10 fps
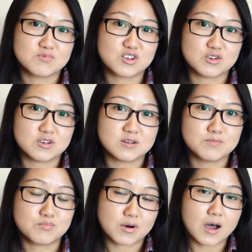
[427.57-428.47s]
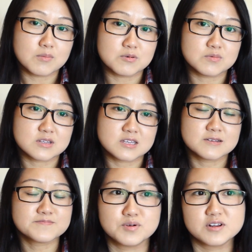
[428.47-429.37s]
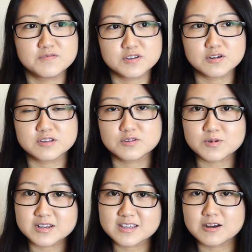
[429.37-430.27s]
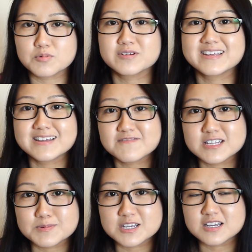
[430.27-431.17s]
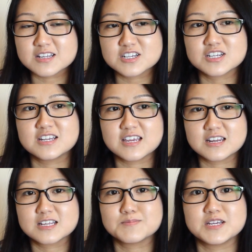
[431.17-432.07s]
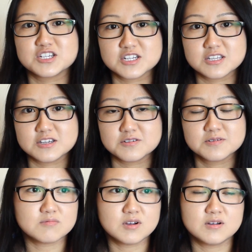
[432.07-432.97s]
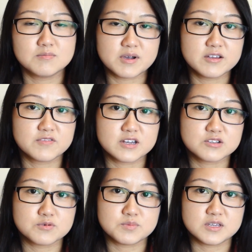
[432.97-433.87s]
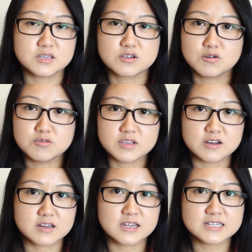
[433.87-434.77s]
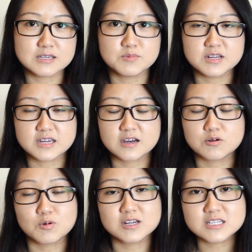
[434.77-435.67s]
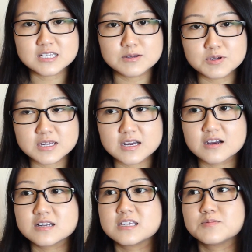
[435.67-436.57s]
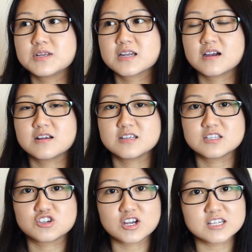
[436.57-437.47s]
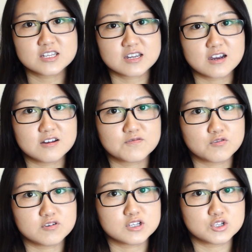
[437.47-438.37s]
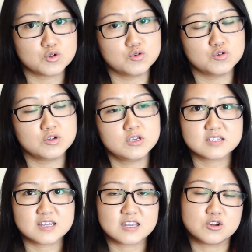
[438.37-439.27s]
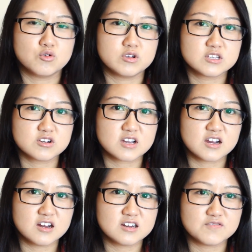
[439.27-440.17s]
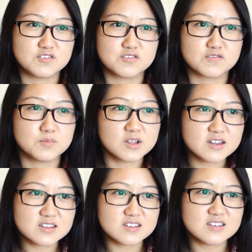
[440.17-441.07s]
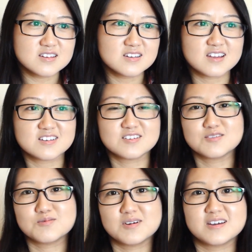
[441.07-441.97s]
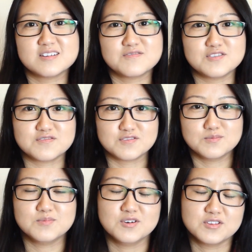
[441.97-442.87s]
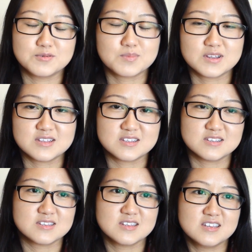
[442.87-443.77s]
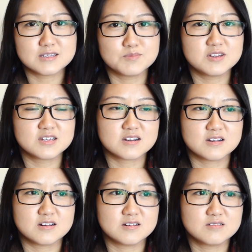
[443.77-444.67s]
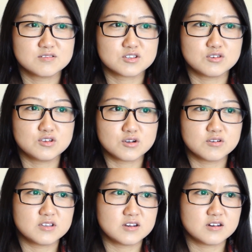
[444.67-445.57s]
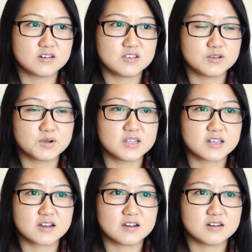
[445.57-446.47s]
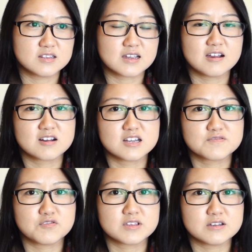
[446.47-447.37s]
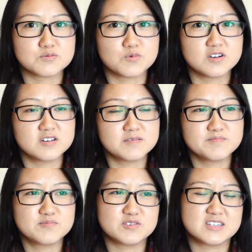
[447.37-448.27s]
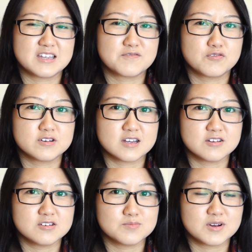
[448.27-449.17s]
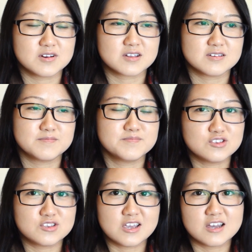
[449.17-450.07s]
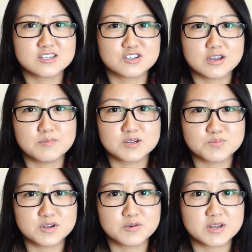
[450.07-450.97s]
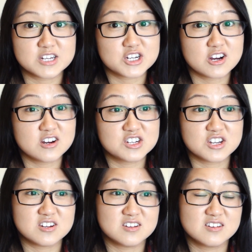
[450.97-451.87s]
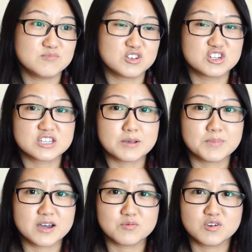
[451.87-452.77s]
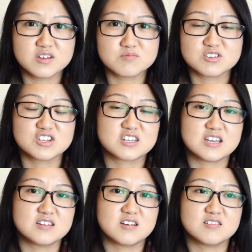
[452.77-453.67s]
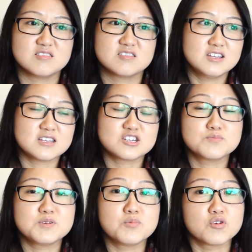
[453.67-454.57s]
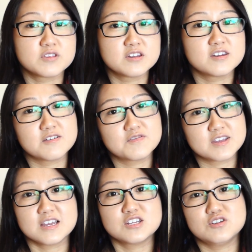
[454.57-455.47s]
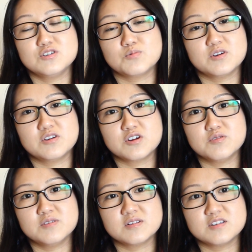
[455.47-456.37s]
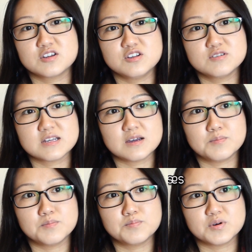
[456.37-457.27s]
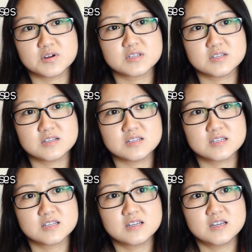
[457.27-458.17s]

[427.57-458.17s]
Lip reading: Good, probably. But if you go to the one in the airport, they definitely speak English and they can explain shit to you. My advice would be go there, get a T-Money card. What is a T-Money card? T-Money card is a transit card for Seoul. It's like an Oyster card if you're from London. I don't know what if you're from other places. T-Money card. So you go there, you buy the card. The card costs 4,000 won, which is like $4 American. They ask you how much money you want to charge on it. You can just say man won, which is like $10. That should be more than enough to get you to where you're going. You can use that on buses.